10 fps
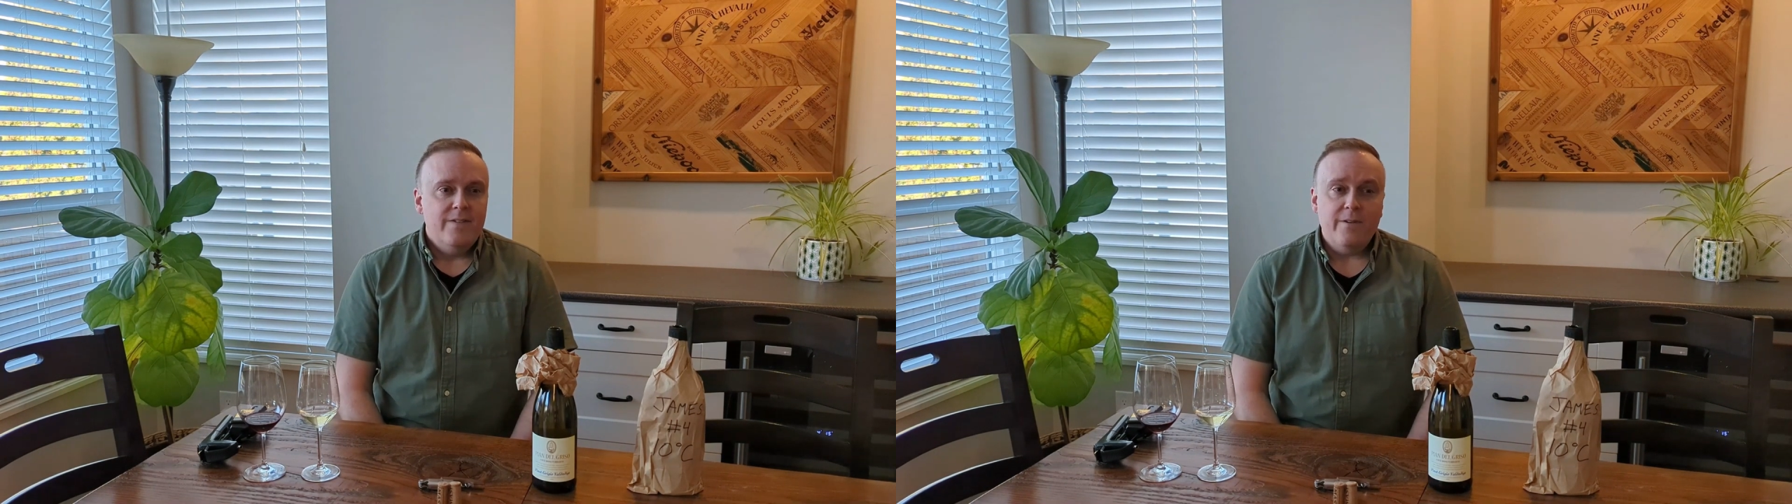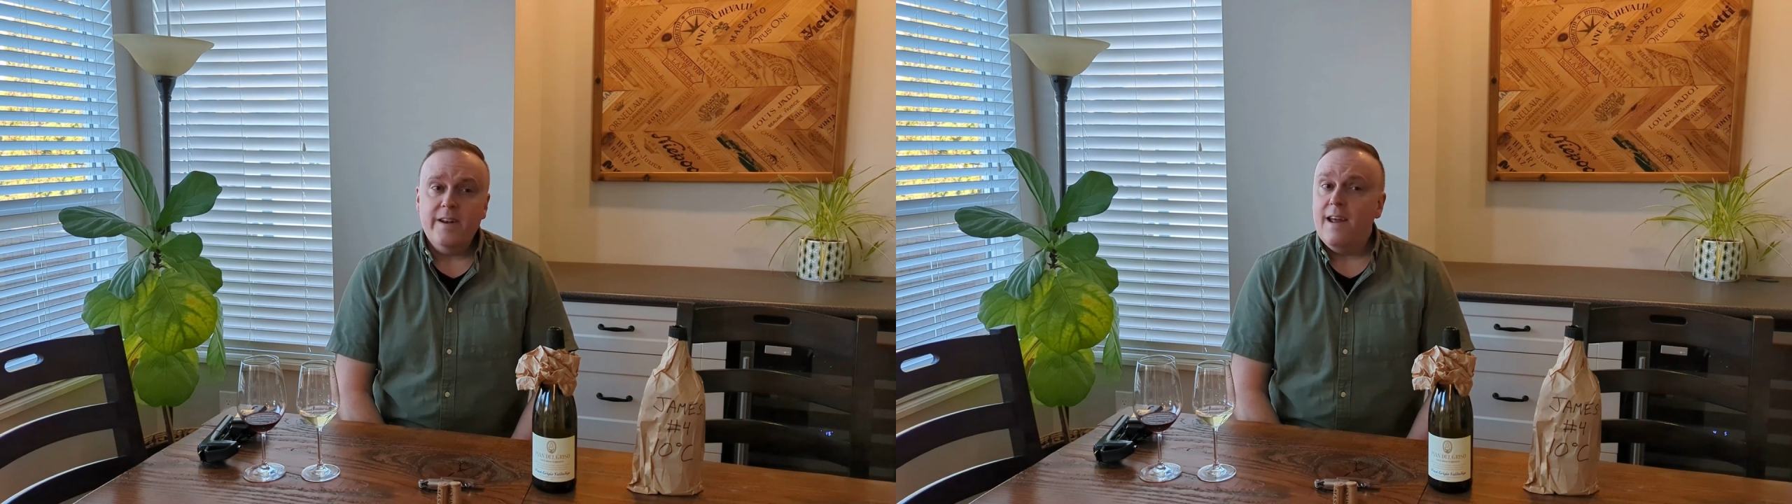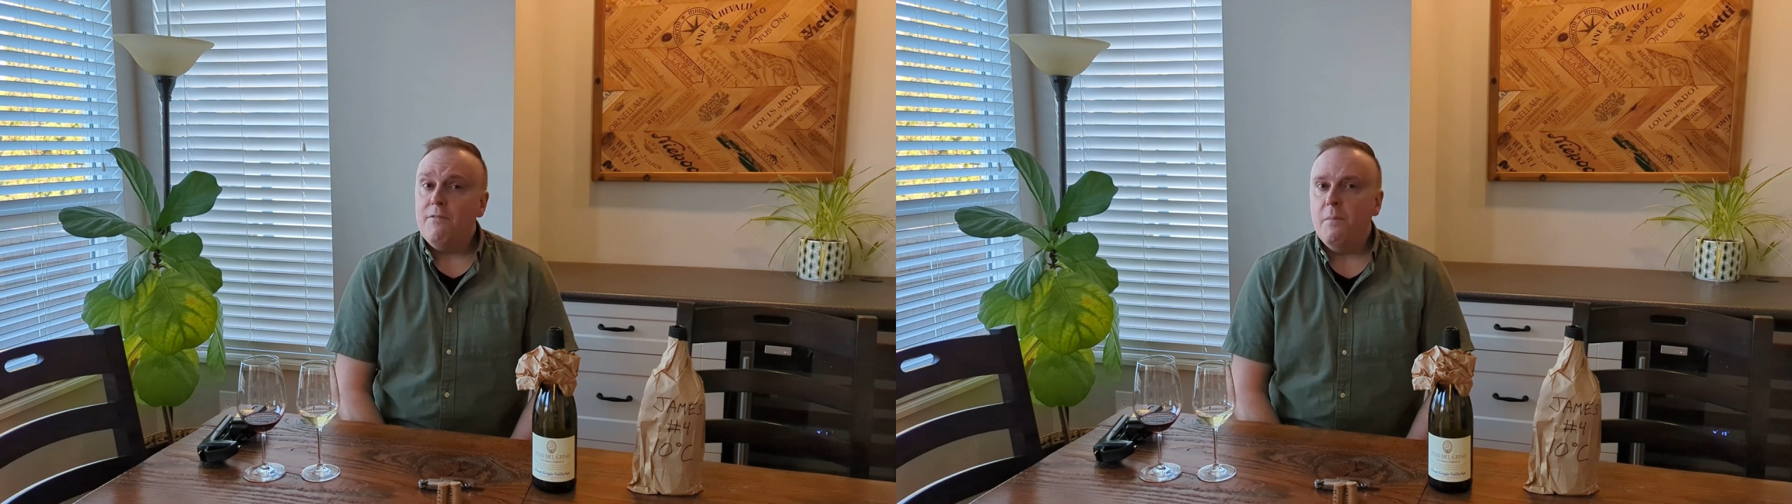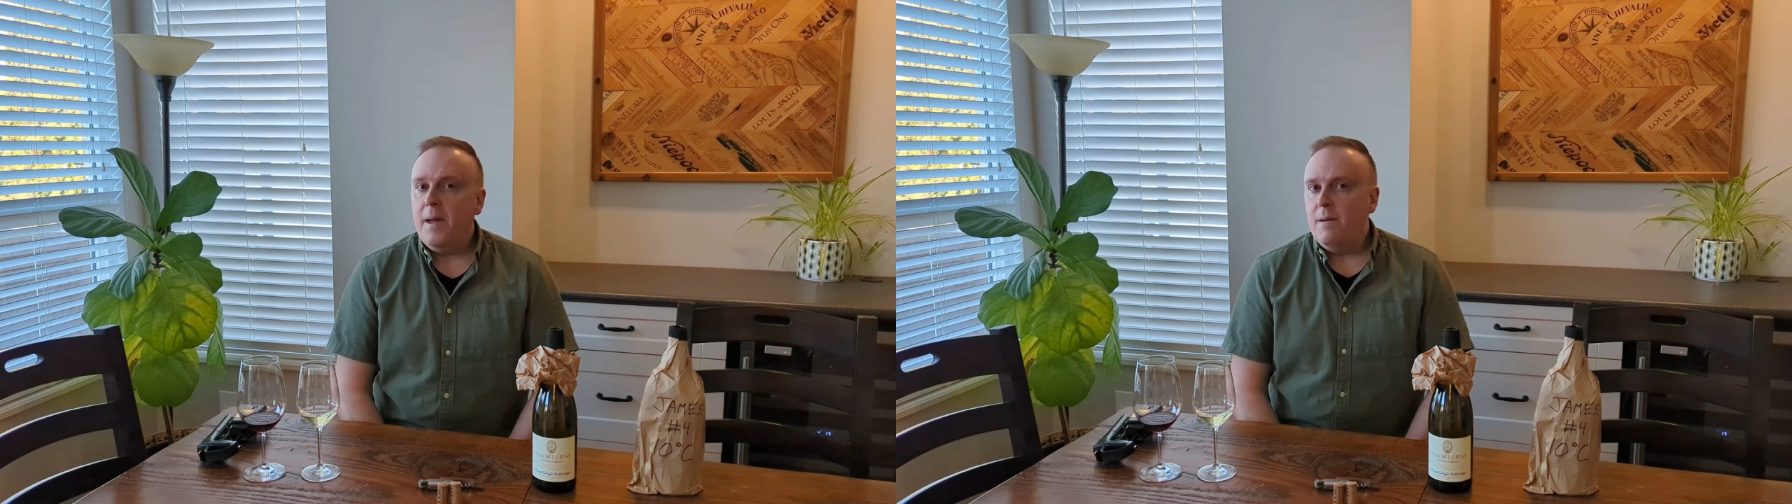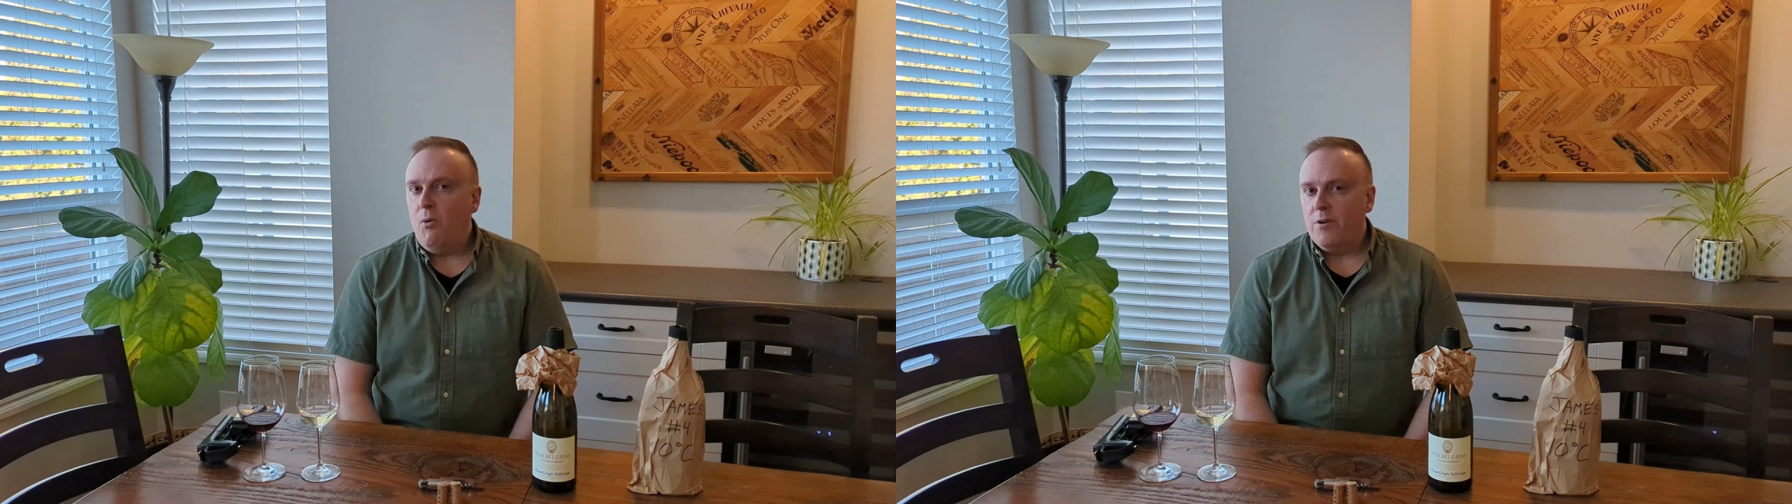had never been a
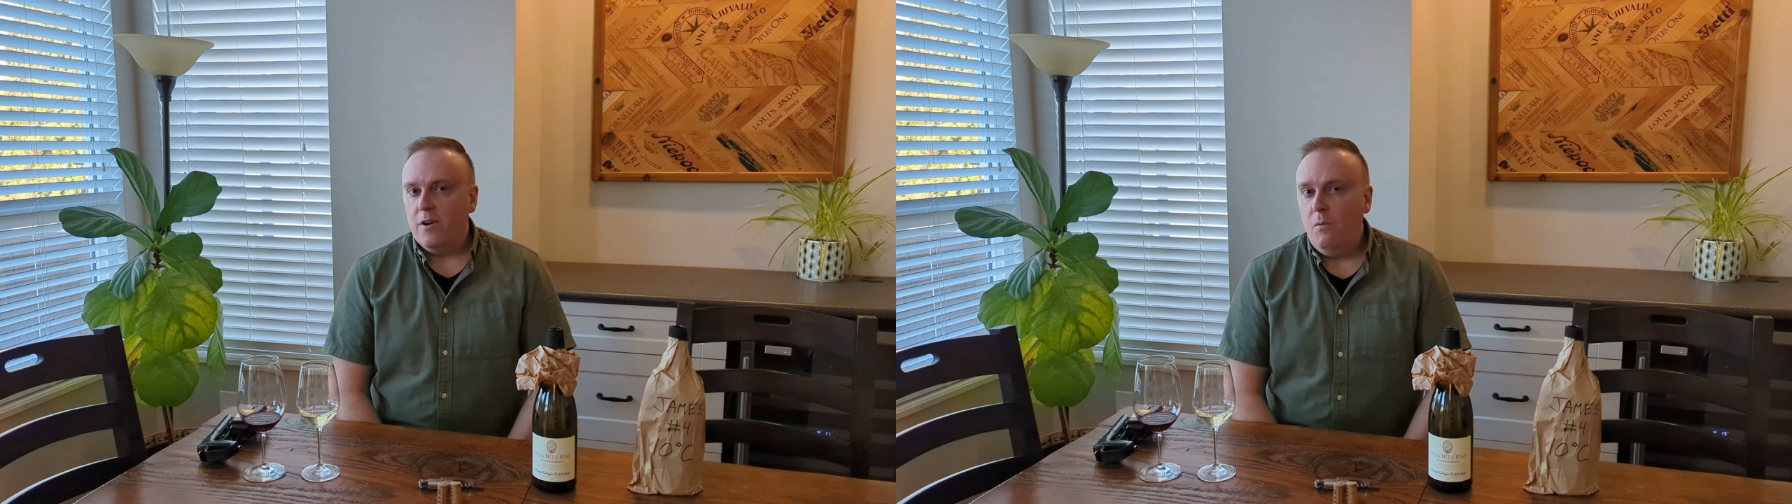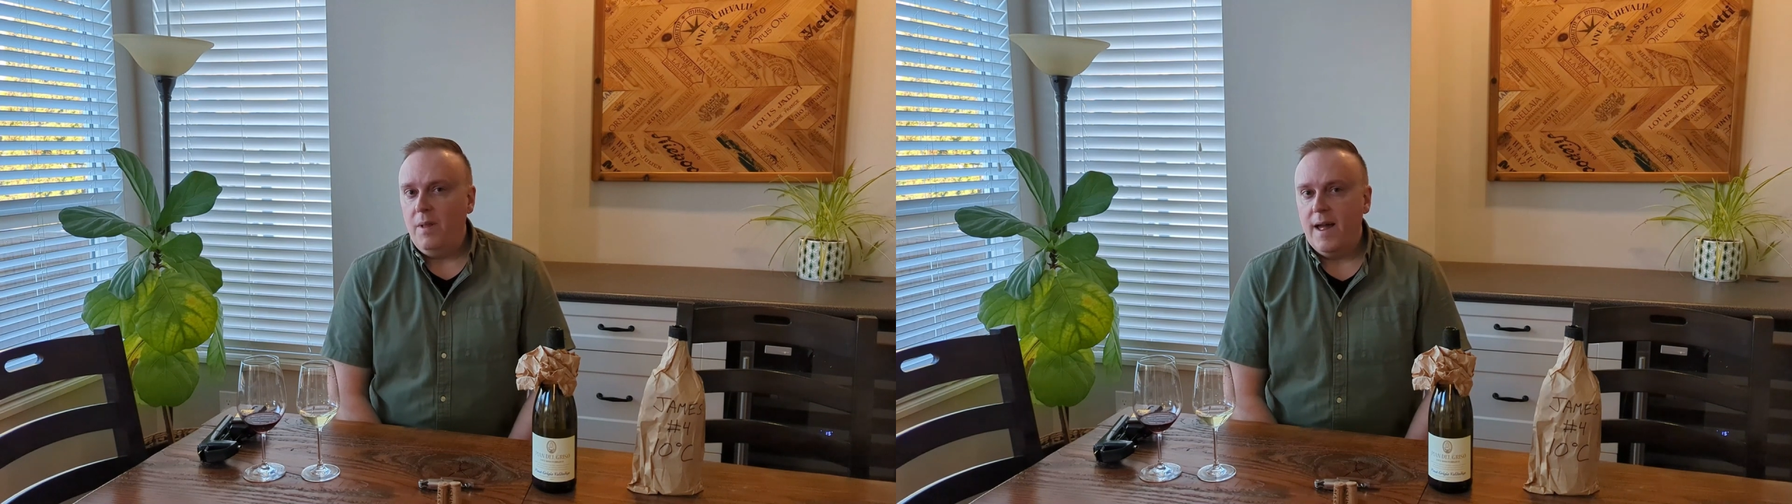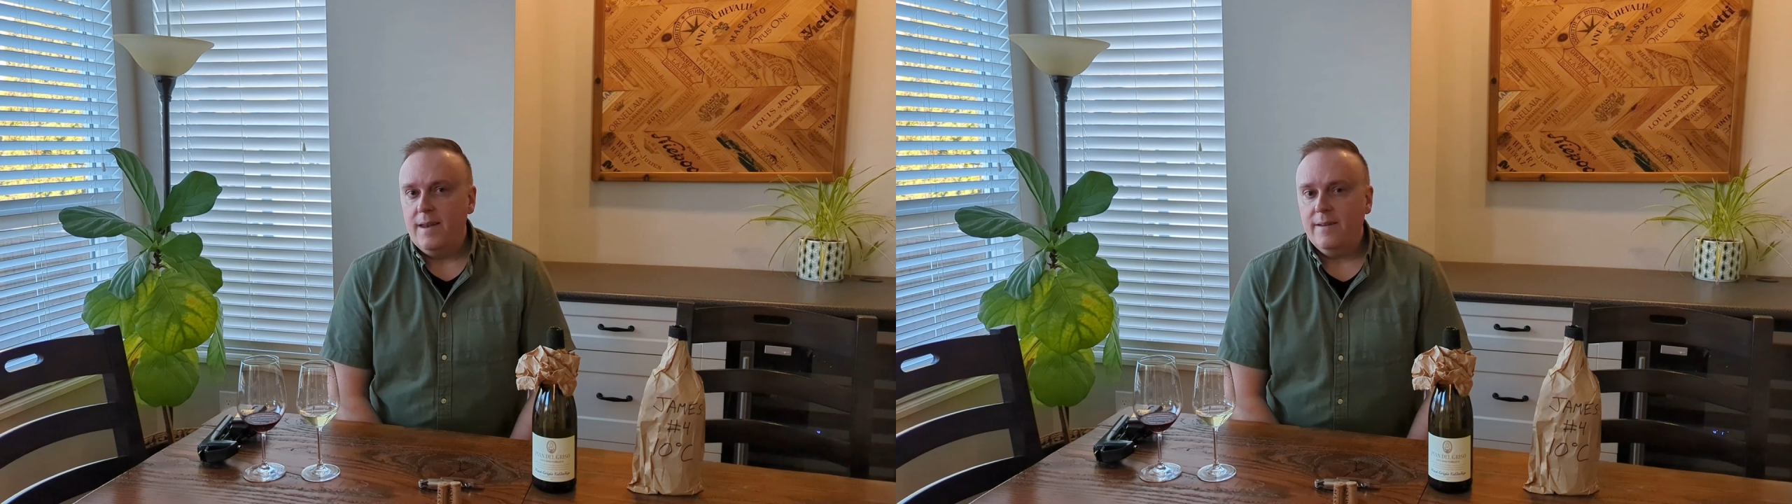Bordeaux blend